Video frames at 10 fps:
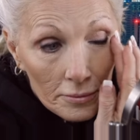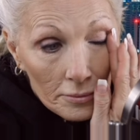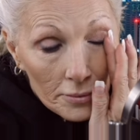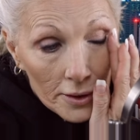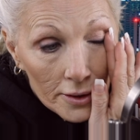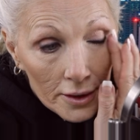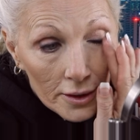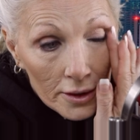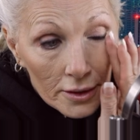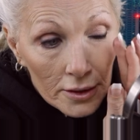blend it
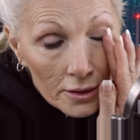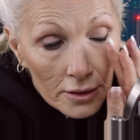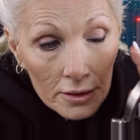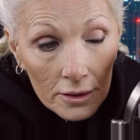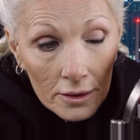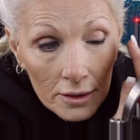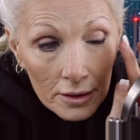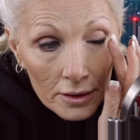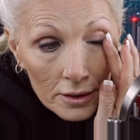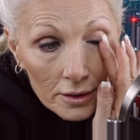in
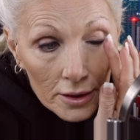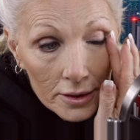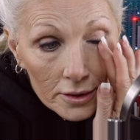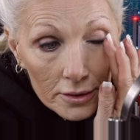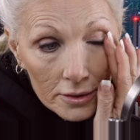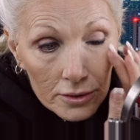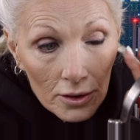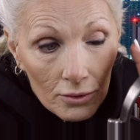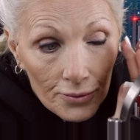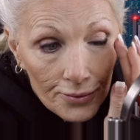because it's
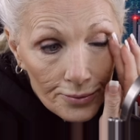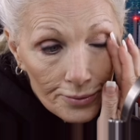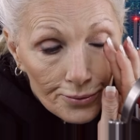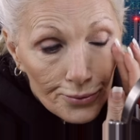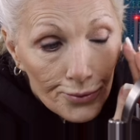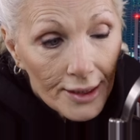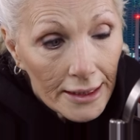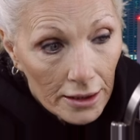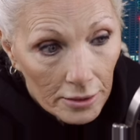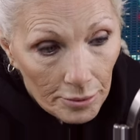so
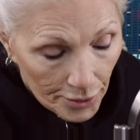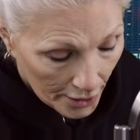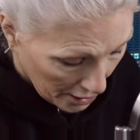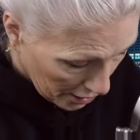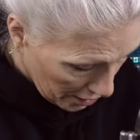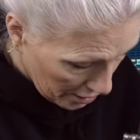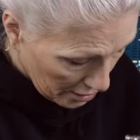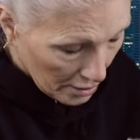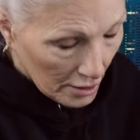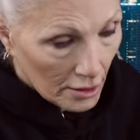freaking pretty.
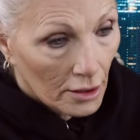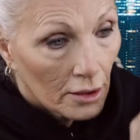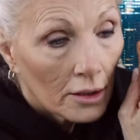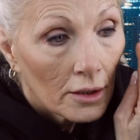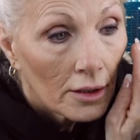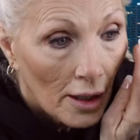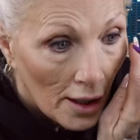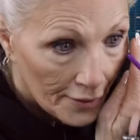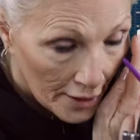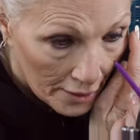
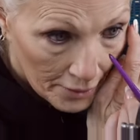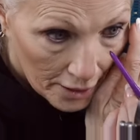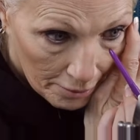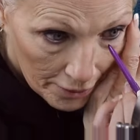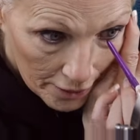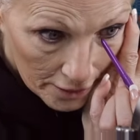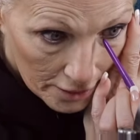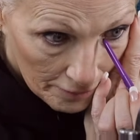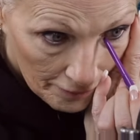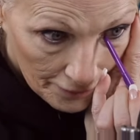And then we're going to put
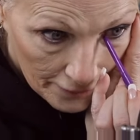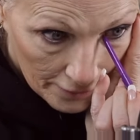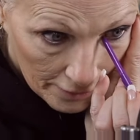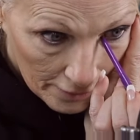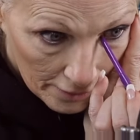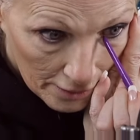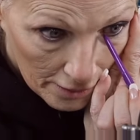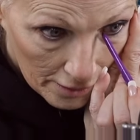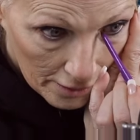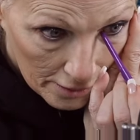it
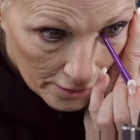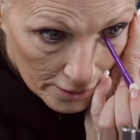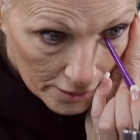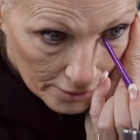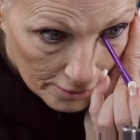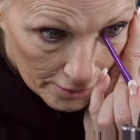just